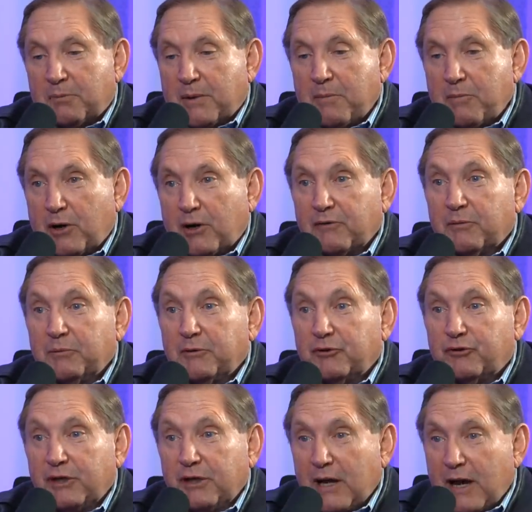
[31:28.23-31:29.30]
Primarily from the
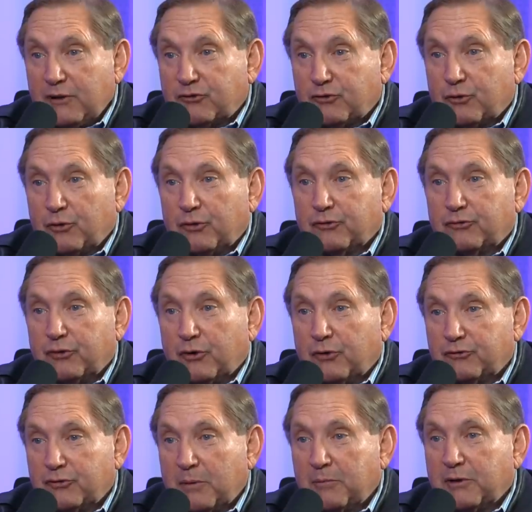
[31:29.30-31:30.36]
City Heights School,
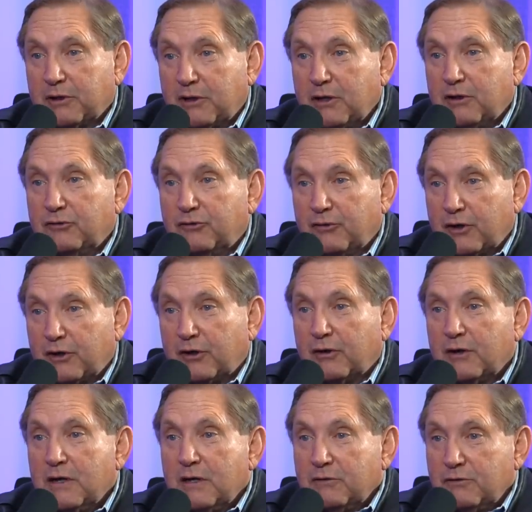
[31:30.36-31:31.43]
so some of the kids that are,
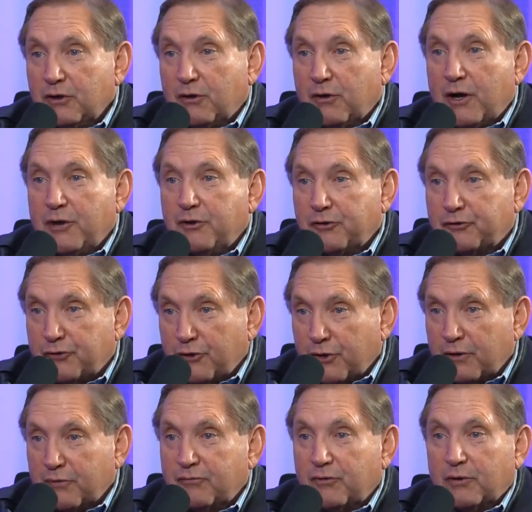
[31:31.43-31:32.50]

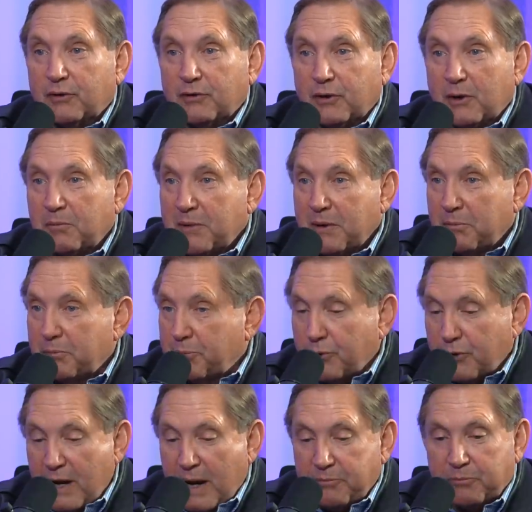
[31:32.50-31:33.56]
underserved or a little bit
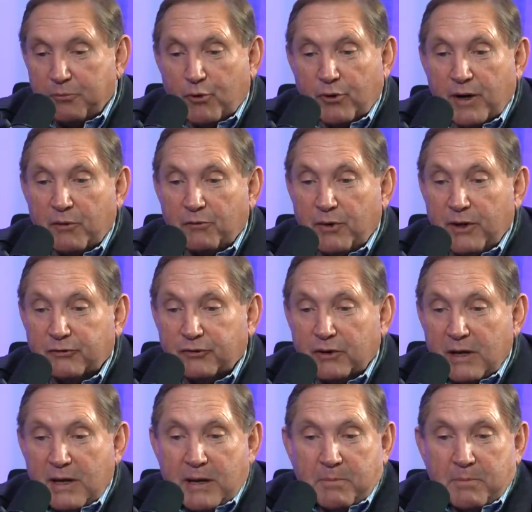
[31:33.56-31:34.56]
perhaps more at risk.